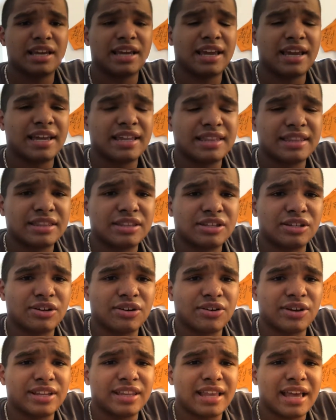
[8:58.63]
and
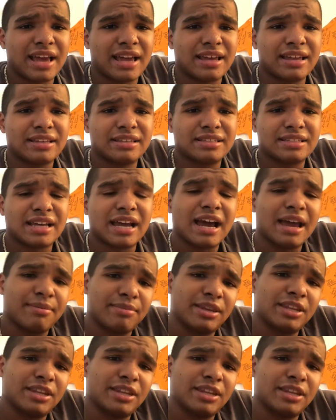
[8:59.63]
during that time,